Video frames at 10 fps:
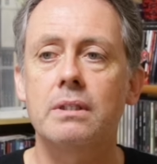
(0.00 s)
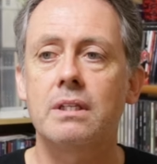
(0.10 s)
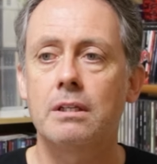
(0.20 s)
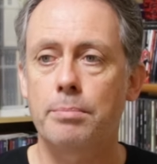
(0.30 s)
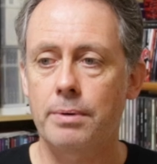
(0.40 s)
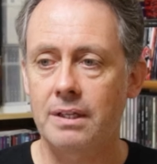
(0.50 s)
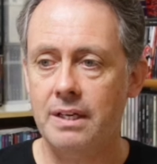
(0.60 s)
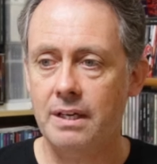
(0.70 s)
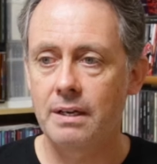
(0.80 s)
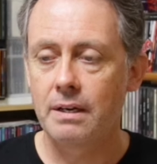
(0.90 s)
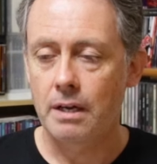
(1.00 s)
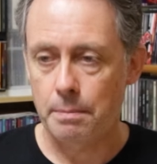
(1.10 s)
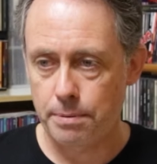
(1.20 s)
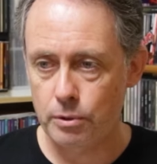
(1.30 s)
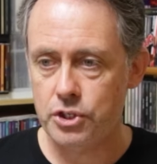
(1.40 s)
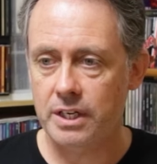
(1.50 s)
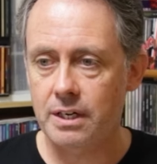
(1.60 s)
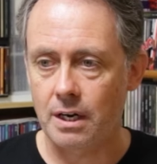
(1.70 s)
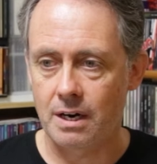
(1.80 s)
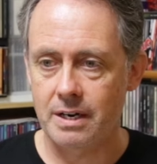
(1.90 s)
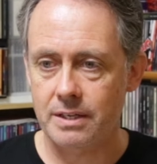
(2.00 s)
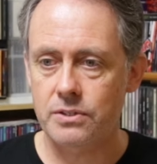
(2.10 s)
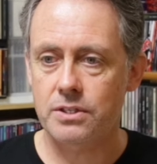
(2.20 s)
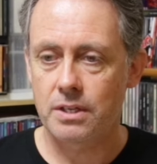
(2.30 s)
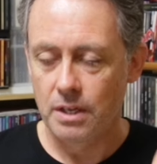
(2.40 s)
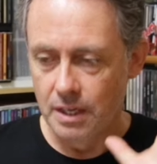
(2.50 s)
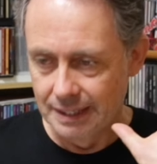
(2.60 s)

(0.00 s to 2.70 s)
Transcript: deliberately approaching an artist,